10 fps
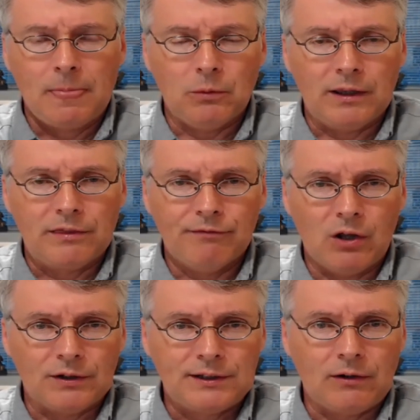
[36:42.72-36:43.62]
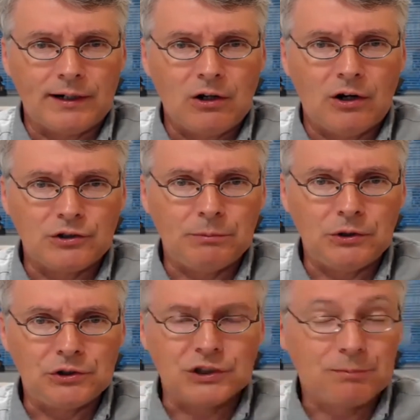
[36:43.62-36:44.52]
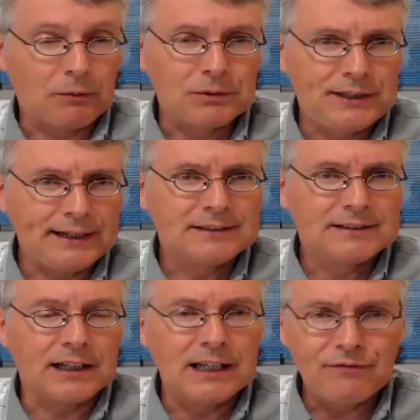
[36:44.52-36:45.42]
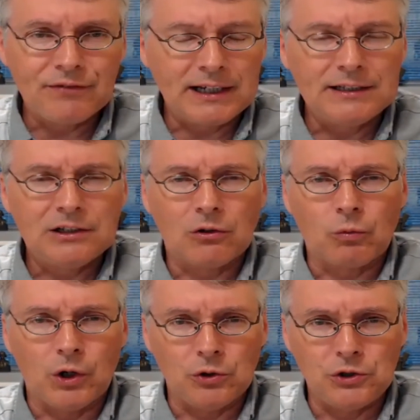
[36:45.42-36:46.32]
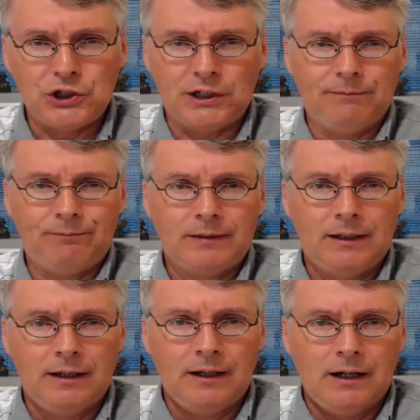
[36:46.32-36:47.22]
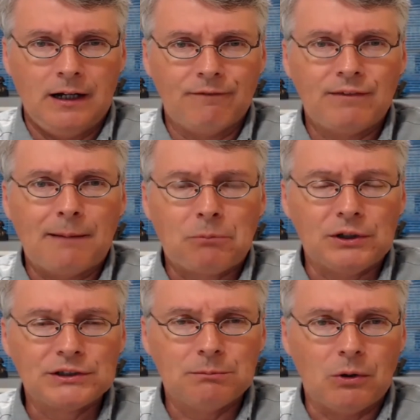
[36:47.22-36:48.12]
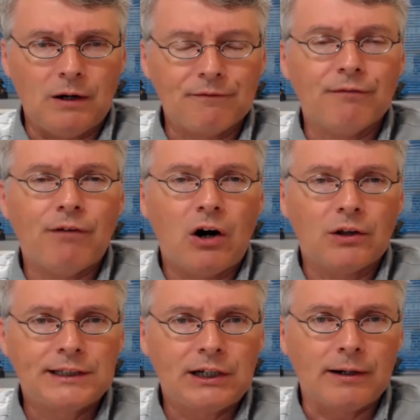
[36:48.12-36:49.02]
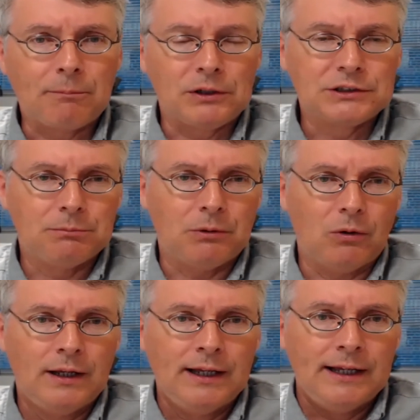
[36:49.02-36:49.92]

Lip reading: with voluntary contributions. But we're seeing significant erosion of that principle, of the voluntary principle.